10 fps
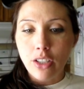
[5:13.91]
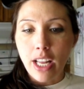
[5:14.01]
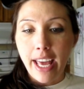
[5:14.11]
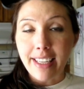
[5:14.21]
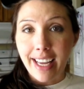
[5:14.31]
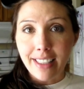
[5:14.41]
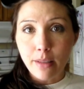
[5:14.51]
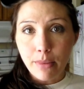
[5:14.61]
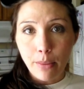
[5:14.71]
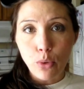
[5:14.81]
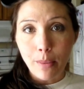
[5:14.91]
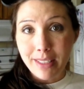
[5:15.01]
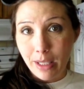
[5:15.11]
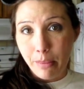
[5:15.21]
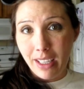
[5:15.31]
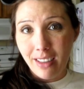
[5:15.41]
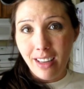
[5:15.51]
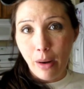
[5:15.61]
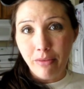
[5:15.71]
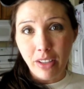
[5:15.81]
at night. Sometimes when I'm sleeping
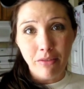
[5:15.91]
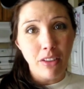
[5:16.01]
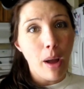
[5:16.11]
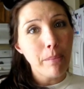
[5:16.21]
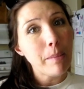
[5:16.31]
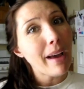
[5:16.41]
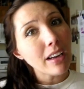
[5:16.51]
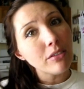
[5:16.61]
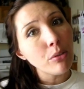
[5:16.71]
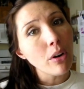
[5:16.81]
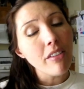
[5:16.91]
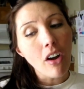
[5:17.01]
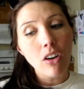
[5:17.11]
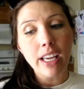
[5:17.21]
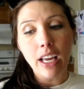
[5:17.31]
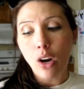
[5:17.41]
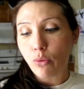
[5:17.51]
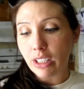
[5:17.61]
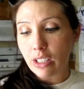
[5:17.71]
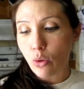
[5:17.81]
and I'm flip-flopping back and forth, I'll get a
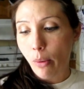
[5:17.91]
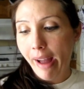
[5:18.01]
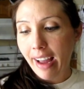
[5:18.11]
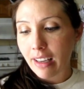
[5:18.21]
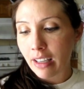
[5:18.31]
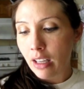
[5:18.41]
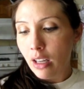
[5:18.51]
really sore back.